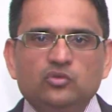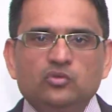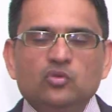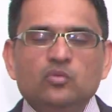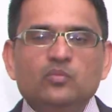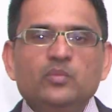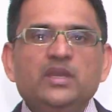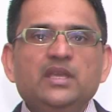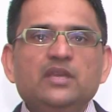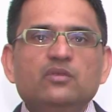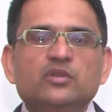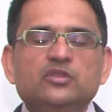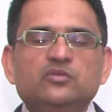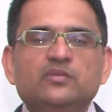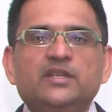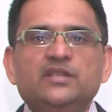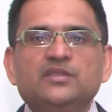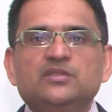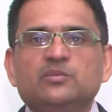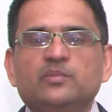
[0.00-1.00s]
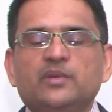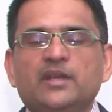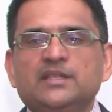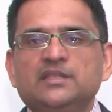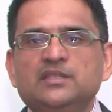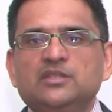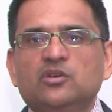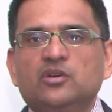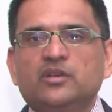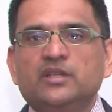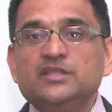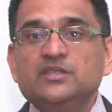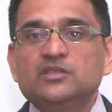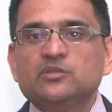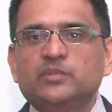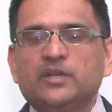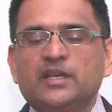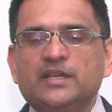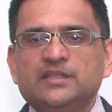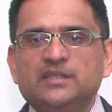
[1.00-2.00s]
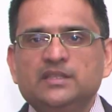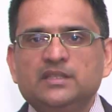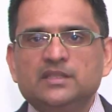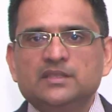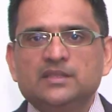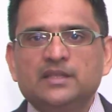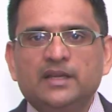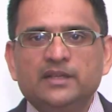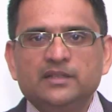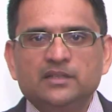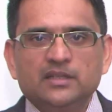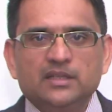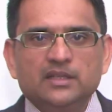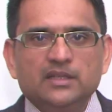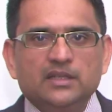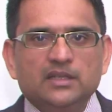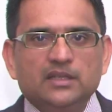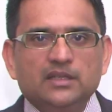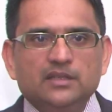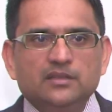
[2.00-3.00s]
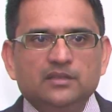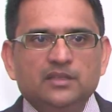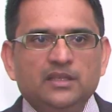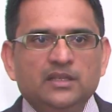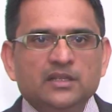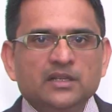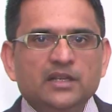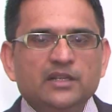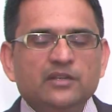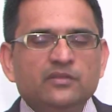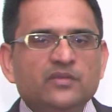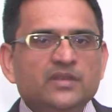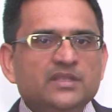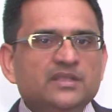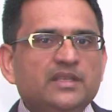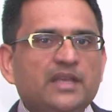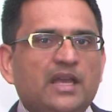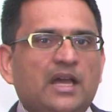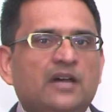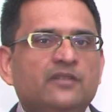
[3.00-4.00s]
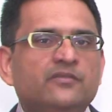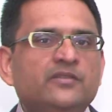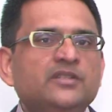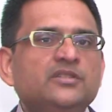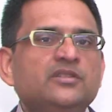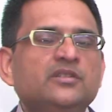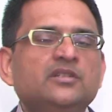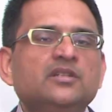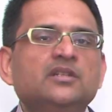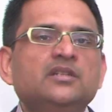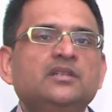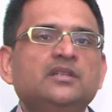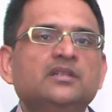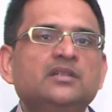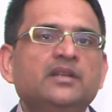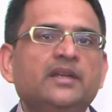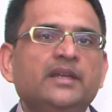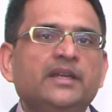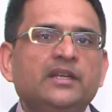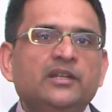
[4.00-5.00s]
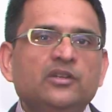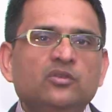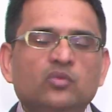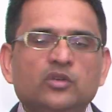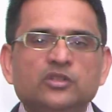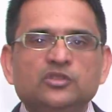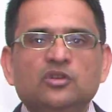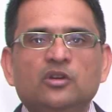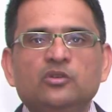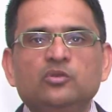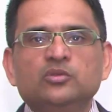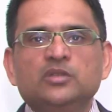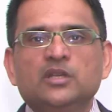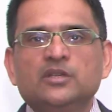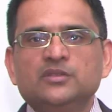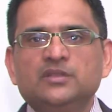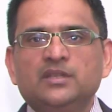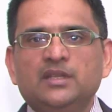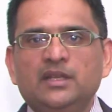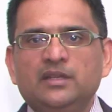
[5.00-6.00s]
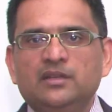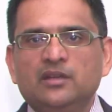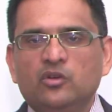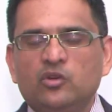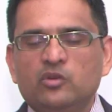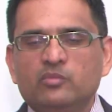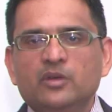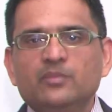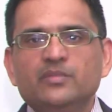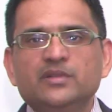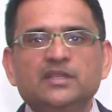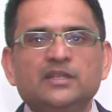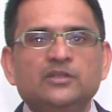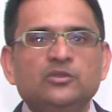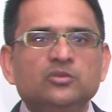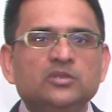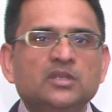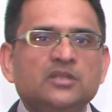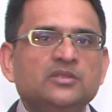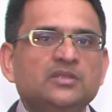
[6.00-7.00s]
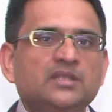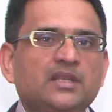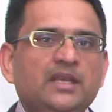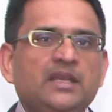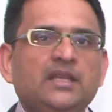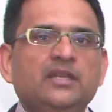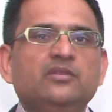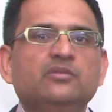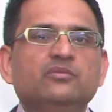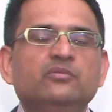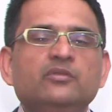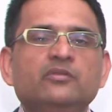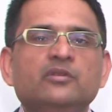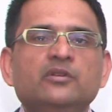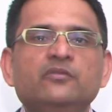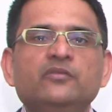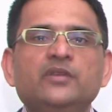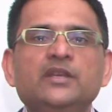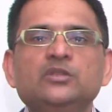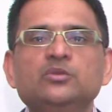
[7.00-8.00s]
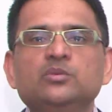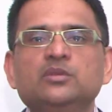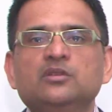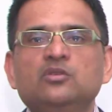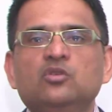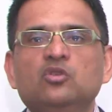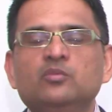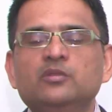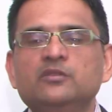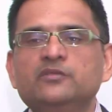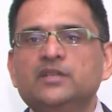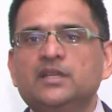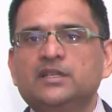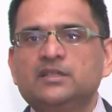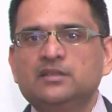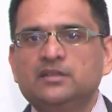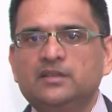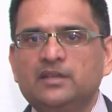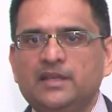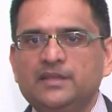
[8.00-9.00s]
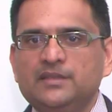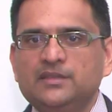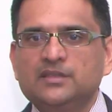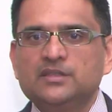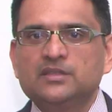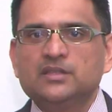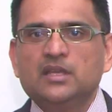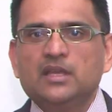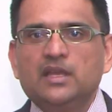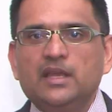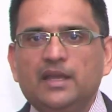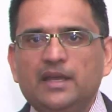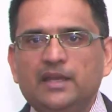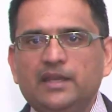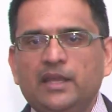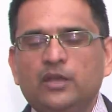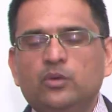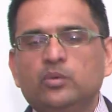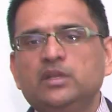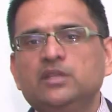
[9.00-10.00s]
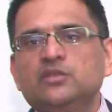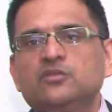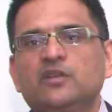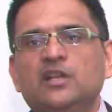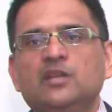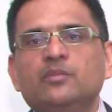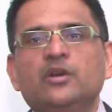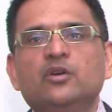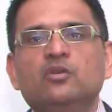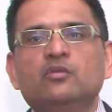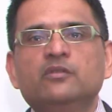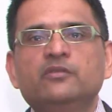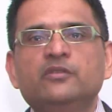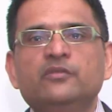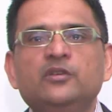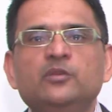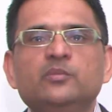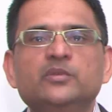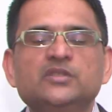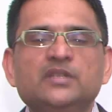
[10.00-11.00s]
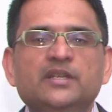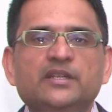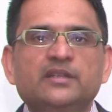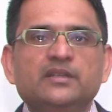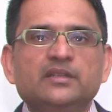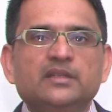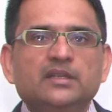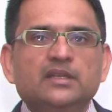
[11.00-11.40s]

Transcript: to me was very surprising or is surprising is that the year in which the average return turned negative was not 2008. Now, remember that 2008 we were faced with a global financial crisis and equities fell by over 50%.